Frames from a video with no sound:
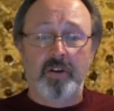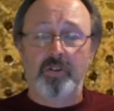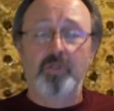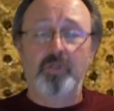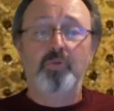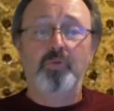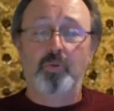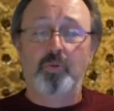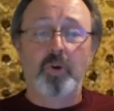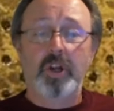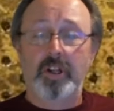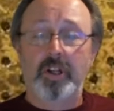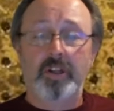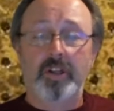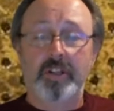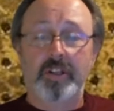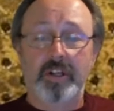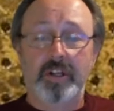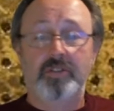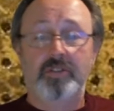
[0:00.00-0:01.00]
you
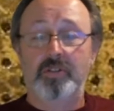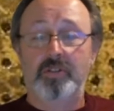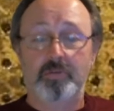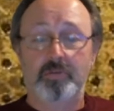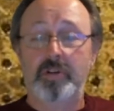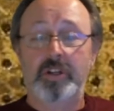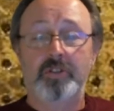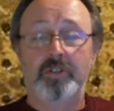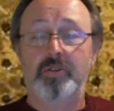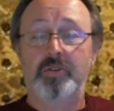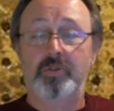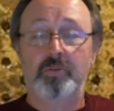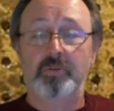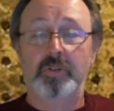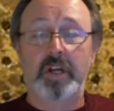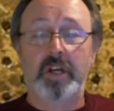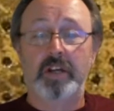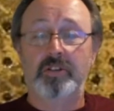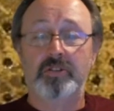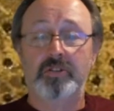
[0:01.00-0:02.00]
really need to retool
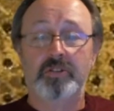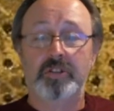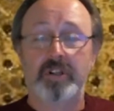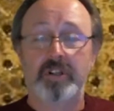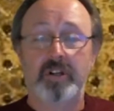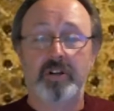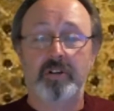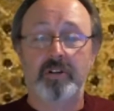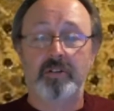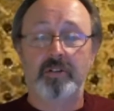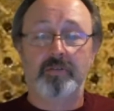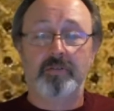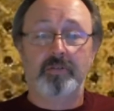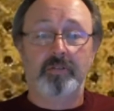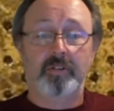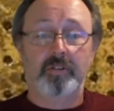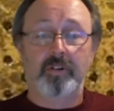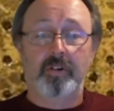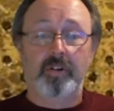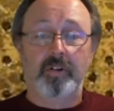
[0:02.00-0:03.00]
next year.
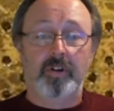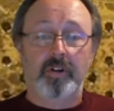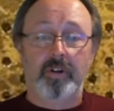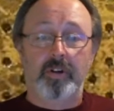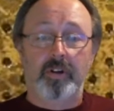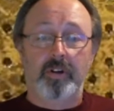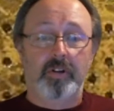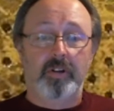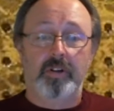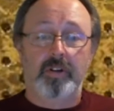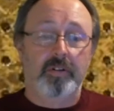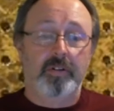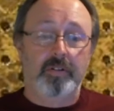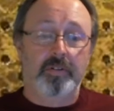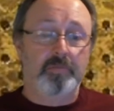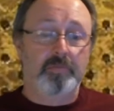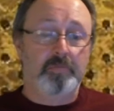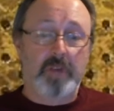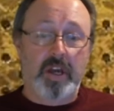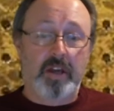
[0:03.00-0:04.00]

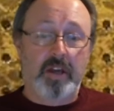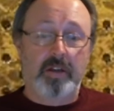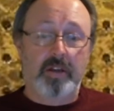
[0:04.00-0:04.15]
DeGrom